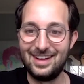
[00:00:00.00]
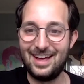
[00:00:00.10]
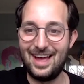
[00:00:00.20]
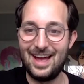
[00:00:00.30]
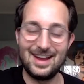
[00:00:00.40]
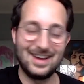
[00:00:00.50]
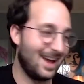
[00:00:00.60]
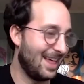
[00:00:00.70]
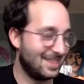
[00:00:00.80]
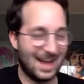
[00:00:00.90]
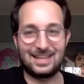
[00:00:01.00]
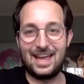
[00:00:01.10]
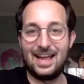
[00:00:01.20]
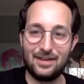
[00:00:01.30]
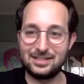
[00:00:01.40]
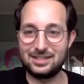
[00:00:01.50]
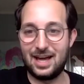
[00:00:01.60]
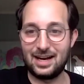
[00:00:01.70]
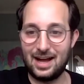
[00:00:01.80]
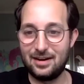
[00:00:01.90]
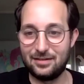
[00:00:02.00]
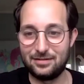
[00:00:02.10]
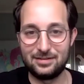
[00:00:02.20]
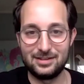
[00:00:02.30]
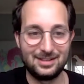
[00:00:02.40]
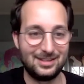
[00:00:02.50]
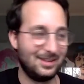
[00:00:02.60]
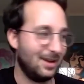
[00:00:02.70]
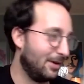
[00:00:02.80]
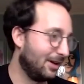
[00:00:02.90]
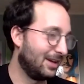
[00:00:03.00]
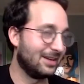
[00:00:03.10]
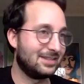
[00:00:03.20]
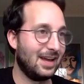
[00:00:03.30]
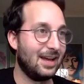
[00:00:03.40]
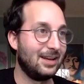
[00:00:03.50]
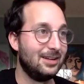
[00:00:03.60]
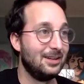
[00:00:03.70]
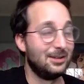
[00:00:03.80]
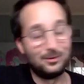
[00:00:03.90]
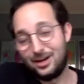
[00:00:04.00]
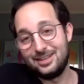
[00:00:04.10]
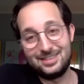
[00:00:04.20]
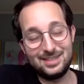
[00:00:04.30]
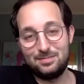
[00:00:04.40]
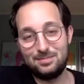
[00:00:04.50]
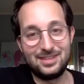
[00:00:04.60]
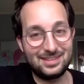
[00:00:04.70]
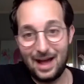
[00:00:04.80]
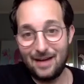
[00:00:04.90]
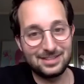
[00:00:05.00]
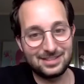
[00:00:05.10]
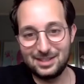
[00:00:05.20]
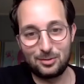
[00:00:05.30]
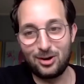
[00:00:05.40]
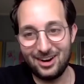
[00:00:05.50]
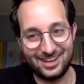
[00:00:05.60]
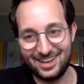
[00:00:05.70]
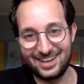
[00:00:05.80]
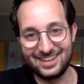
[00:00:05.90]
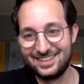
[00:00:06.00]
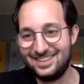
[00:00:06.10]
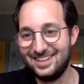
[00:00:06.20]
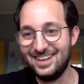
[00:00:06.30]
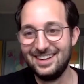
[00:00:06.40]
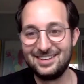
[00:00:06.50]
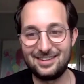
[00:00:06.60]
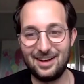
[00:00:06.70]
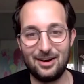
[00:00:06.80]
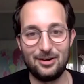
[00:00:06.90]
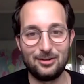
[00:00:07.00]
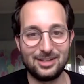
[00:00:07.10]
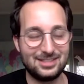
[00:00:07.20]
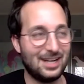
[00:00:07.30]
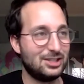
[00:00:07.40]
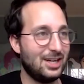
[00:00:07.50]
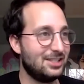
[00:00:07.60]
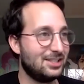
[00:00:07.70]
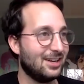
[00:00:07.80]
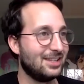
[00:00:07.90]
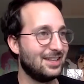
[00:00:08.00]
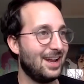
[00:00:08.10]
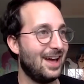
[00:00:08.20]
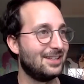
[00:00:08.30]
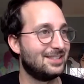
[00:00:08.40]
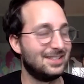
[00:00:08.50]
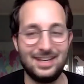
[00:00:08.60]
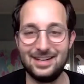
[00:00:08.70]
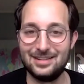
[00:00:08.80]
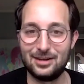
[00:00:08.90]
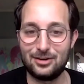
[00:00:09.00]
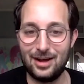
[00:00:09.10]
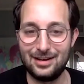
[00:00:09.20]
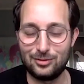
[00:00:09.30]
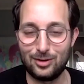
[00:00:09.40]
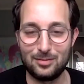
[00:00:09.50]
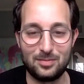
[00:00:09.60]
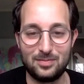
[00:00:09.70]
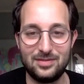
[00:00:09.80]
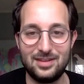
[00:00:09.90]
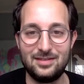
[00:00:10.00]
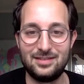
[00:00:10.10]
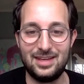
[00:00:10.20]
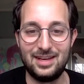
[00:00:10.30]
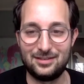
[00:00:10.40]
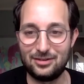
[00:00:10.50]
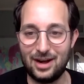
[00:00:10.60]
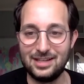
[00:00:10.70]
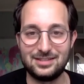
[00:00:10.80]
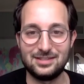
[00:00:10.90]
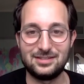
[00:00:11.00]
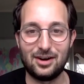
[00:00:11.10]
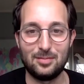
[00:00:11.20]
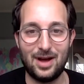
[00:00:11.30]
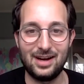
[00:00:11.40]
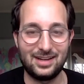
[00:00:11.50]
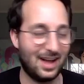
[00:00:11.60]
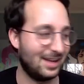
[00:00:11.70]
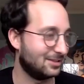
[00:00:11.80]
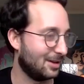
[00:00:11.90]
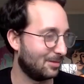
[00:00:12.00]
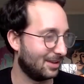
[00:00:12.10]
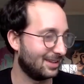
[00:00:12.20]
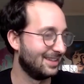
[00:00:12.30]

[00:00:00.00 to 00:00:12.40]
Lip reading: and that gave us that kind of ability to say, well, this obviously is working, so let's not change it. Let's not add a scene in the credits where Zeke tries to start a podcast or something.